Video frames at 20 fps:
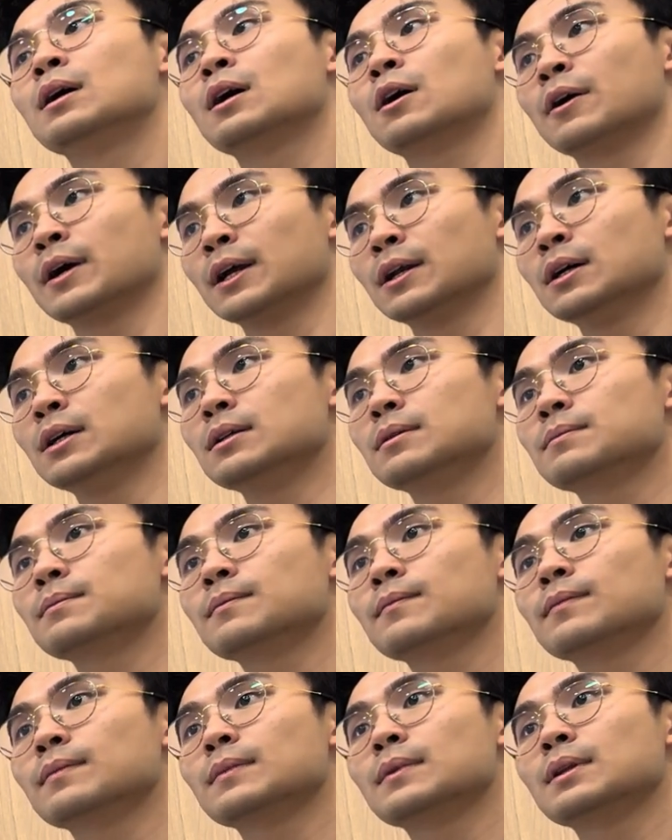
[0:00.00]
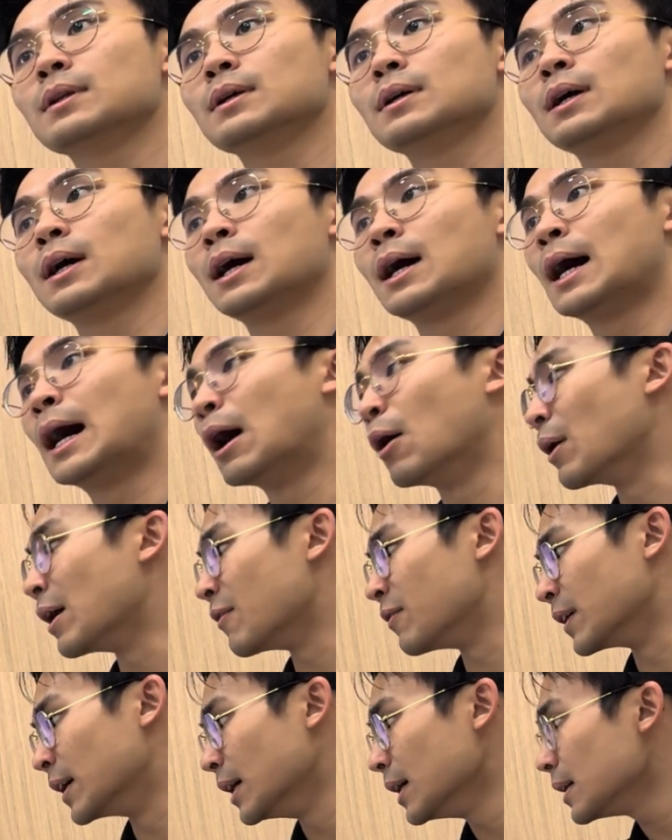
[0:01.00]
Fair enough?
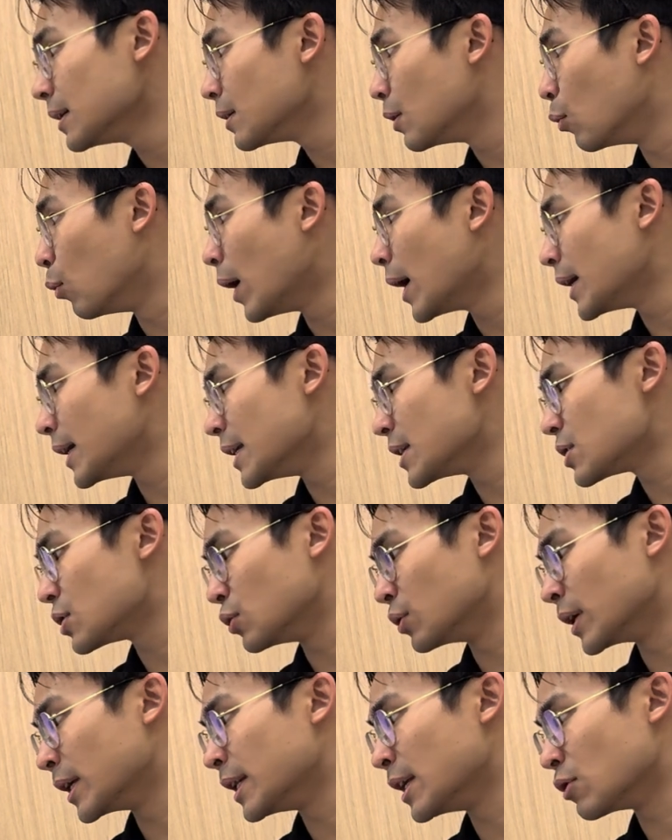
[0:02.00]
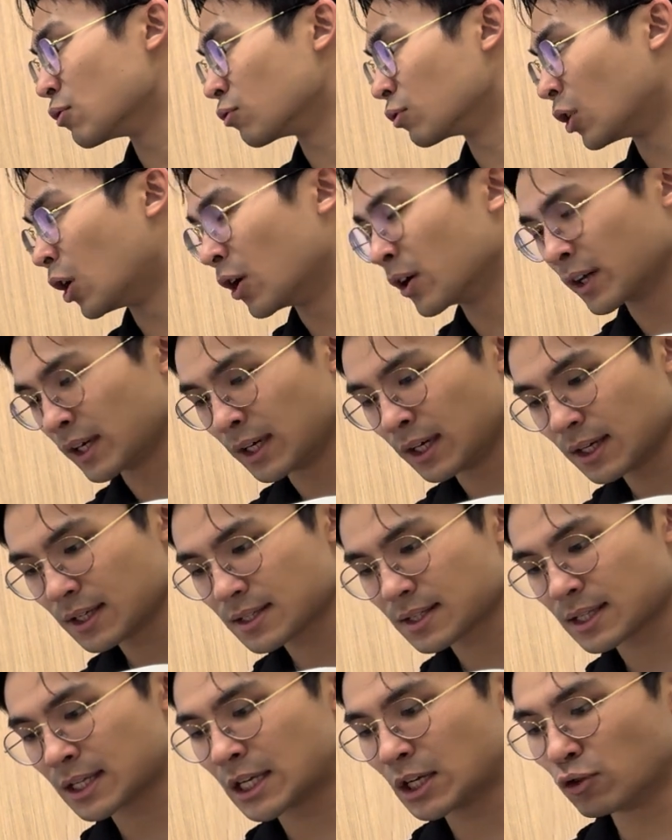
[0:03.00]
However, what this student did wrong
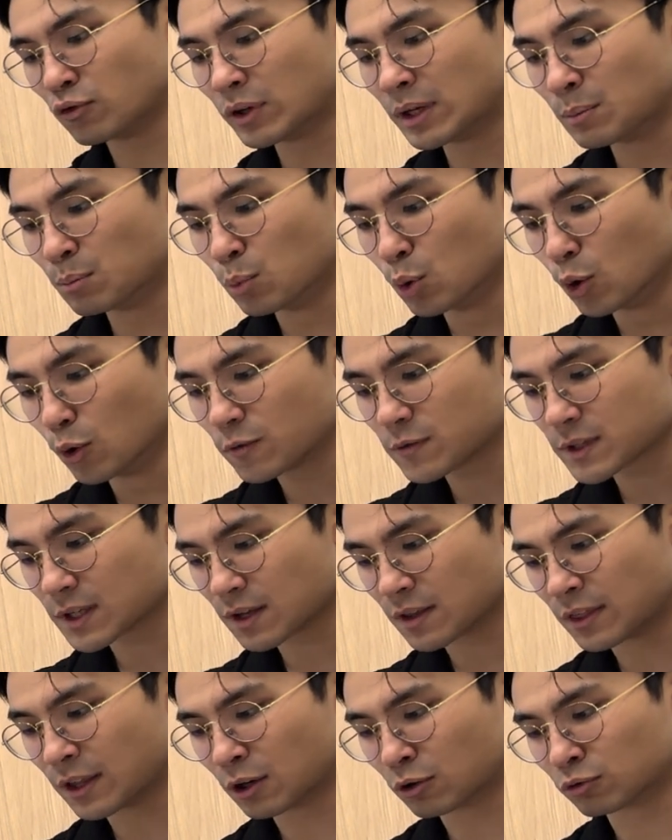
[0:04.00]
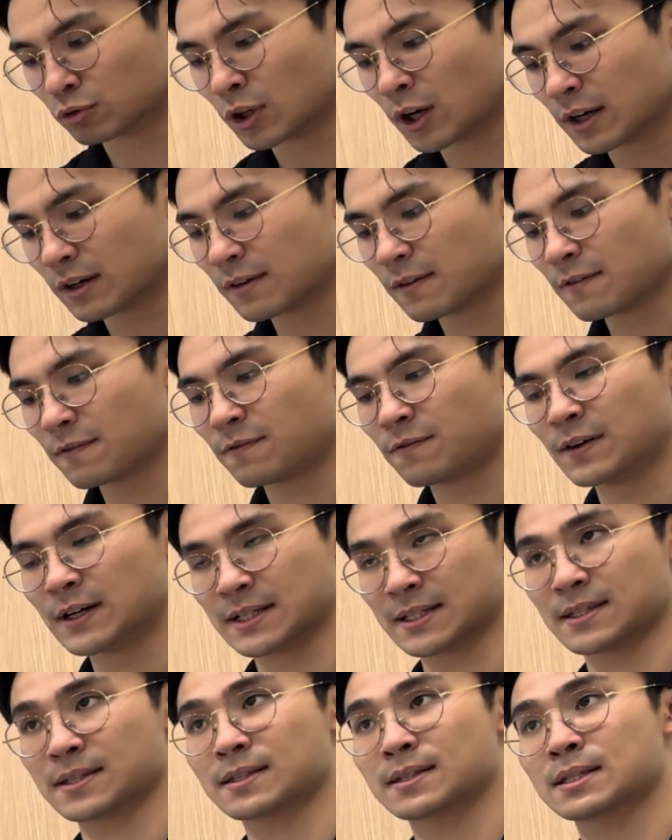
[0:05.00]
is he removes the rod
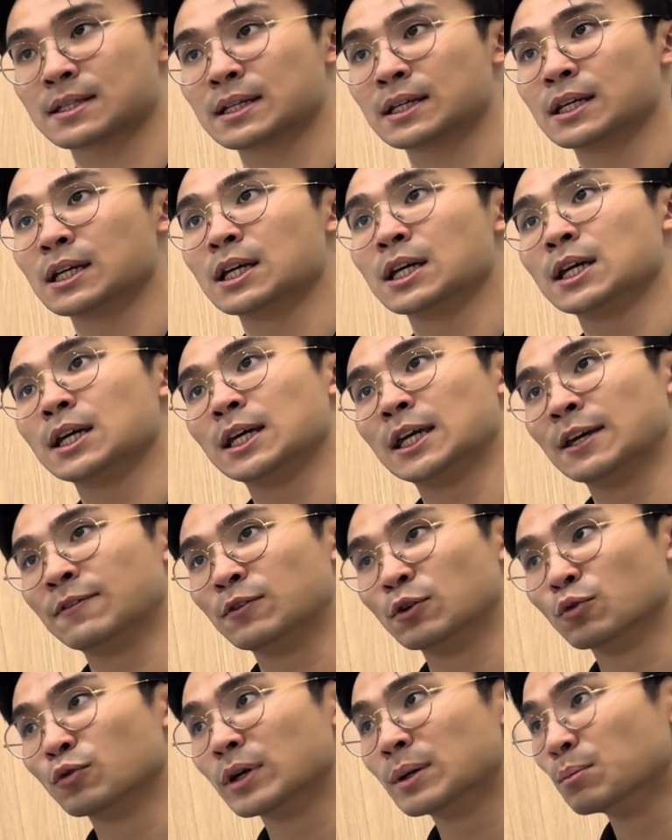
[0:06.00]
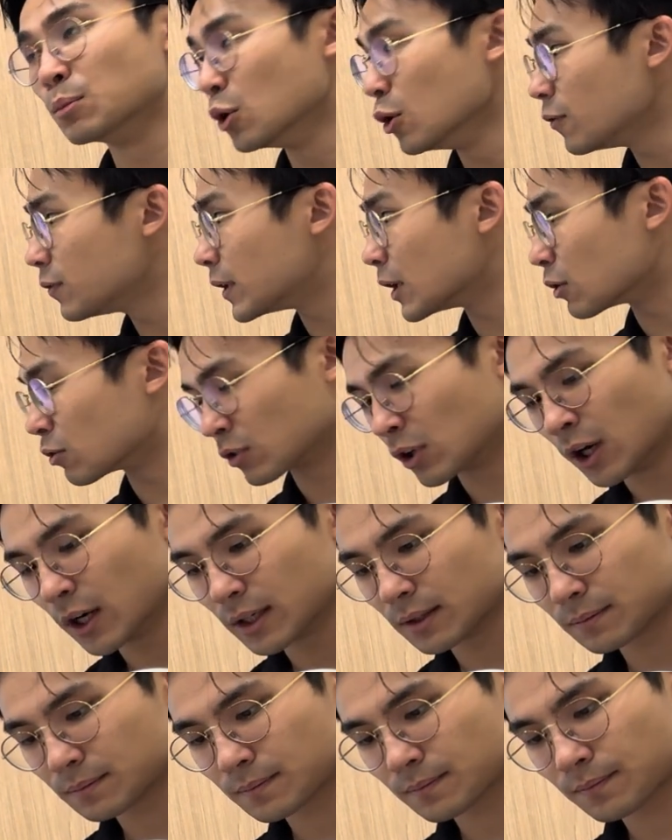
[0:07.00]
first. If you remove the
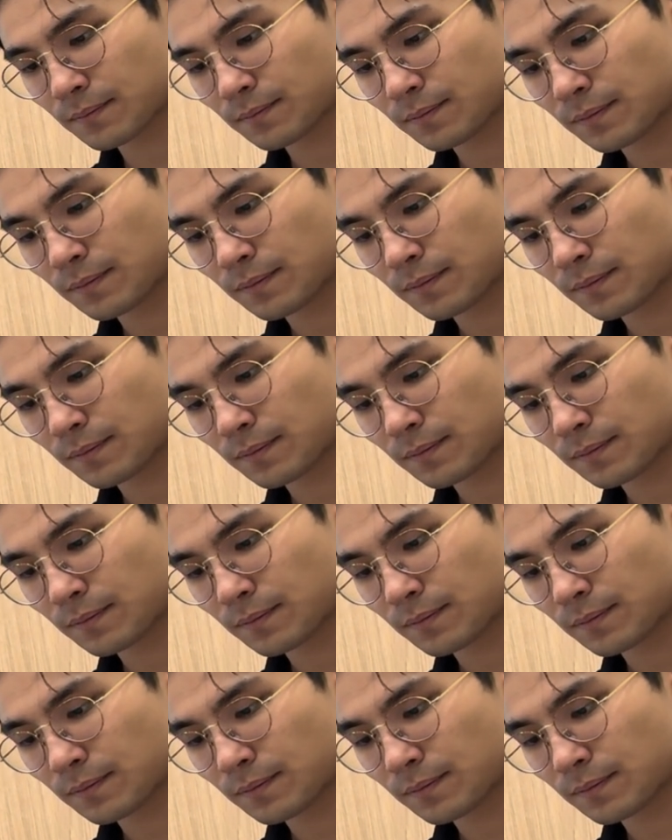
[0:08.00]
rod,